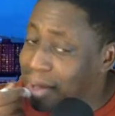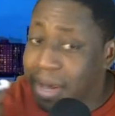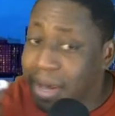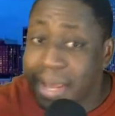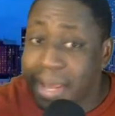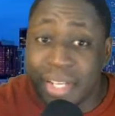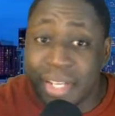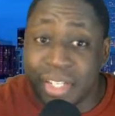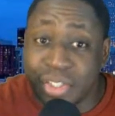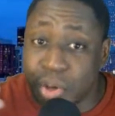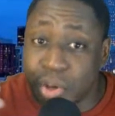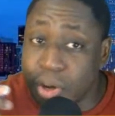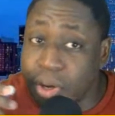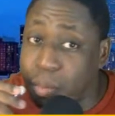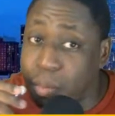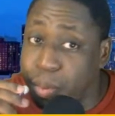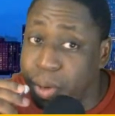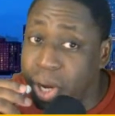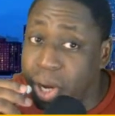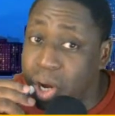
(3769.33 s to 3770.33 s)
And start
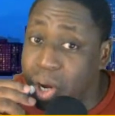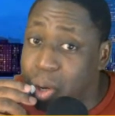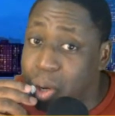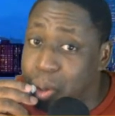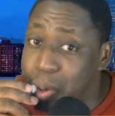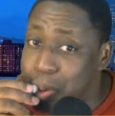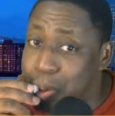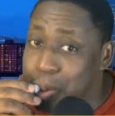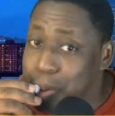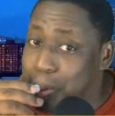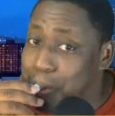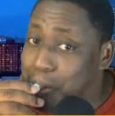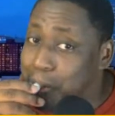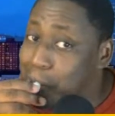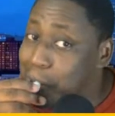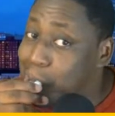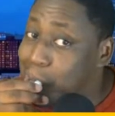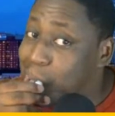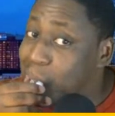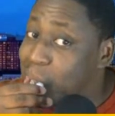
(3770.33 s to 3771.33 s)
comparing,
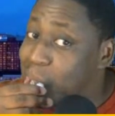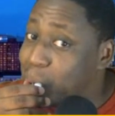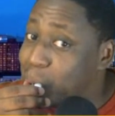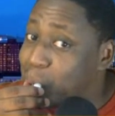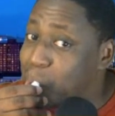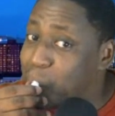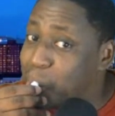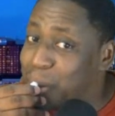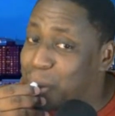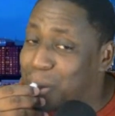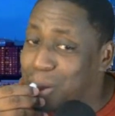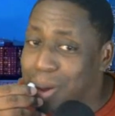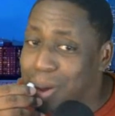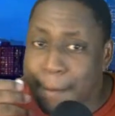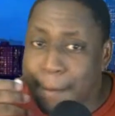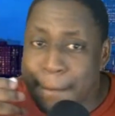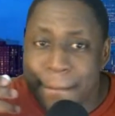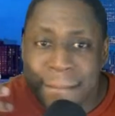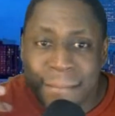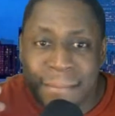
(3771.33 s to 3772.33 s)
right?
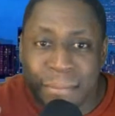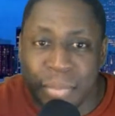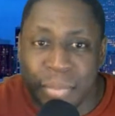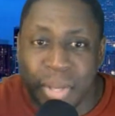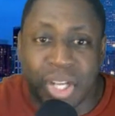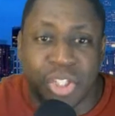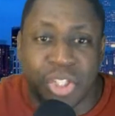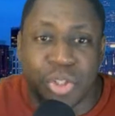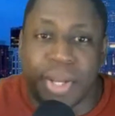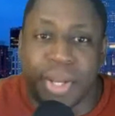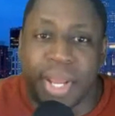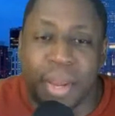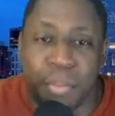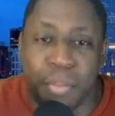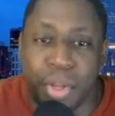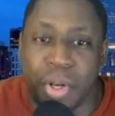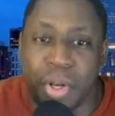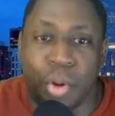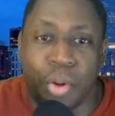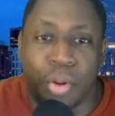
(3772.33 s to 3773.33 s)
Because you can't be
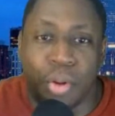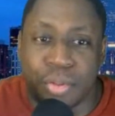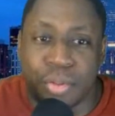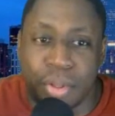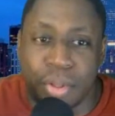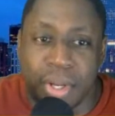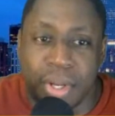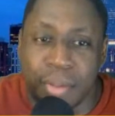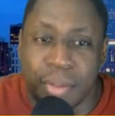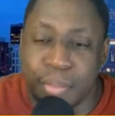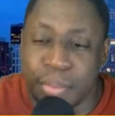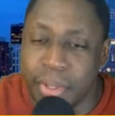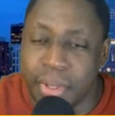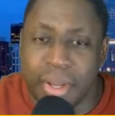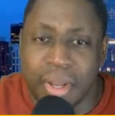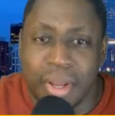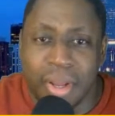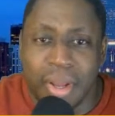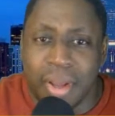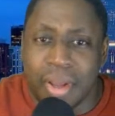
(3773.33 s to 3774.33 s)
loyal to a company.
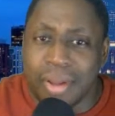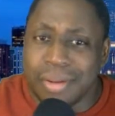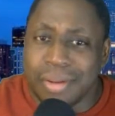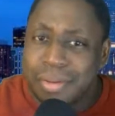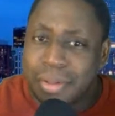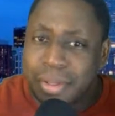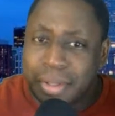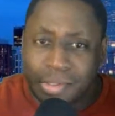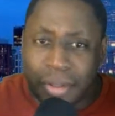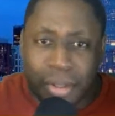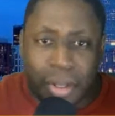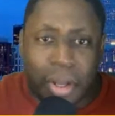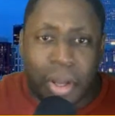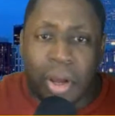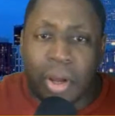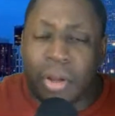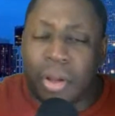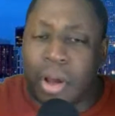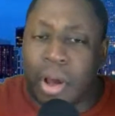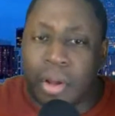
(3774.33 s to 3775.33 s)

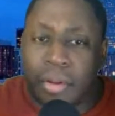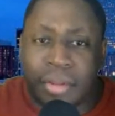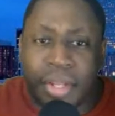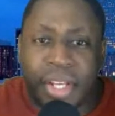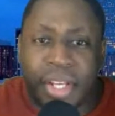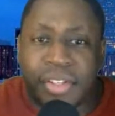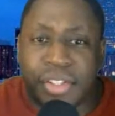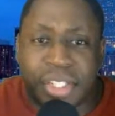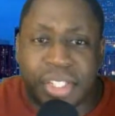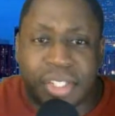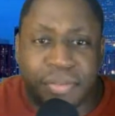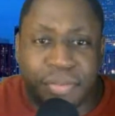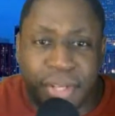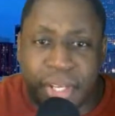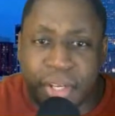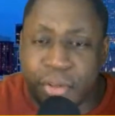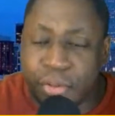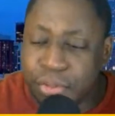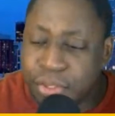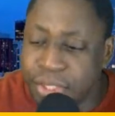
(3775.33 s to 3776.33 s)
These are just
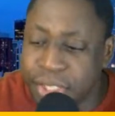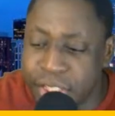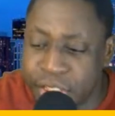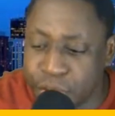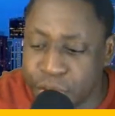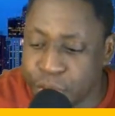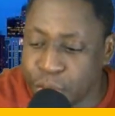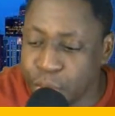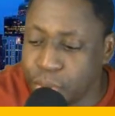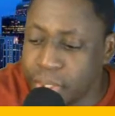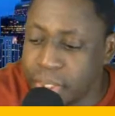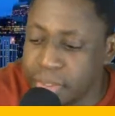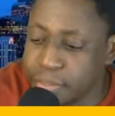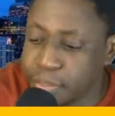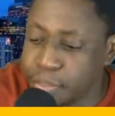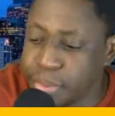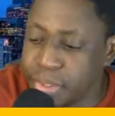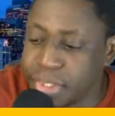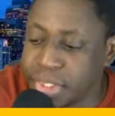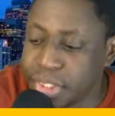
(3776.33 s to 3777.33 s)
vehicles to get you to another
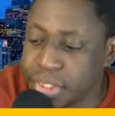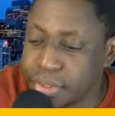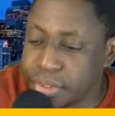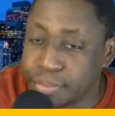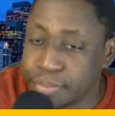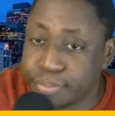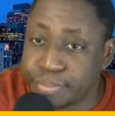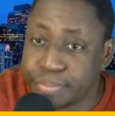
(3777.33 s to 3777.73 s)
position.